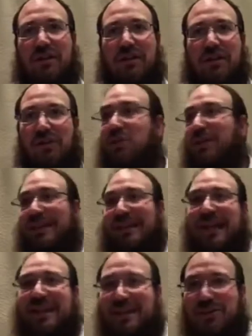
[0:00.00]
You could
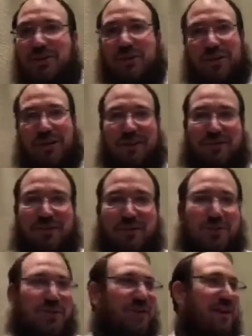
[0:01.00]
like it, you could love
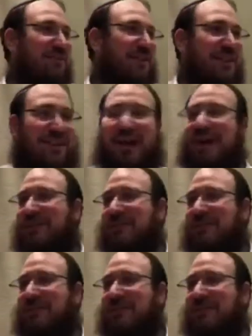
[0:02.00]
it a lot.